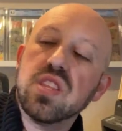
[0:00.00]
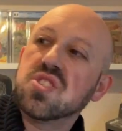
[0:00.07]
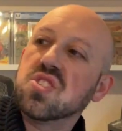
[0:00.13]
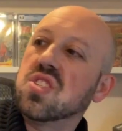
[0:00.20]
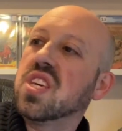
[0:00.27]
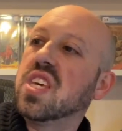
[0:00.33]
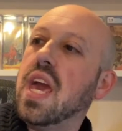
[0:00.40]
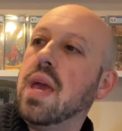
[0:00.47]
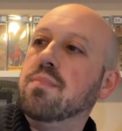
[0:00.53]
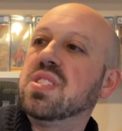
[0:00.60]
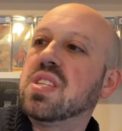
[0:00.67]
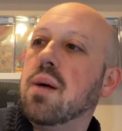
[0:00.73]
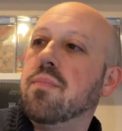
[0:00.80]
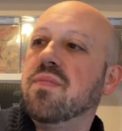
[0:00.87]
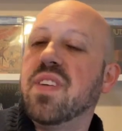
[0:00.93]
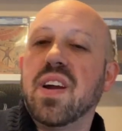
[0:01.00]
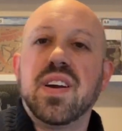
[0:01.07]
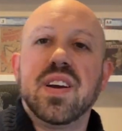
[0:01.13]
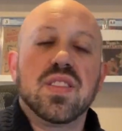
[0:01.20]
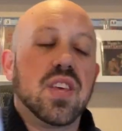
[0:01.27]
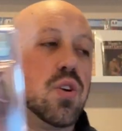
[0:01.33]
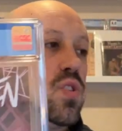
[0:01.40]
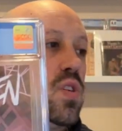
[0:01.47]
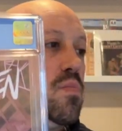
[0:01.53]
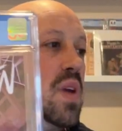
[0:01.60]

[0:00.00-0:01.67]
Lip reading: This is the GameStop variant. They only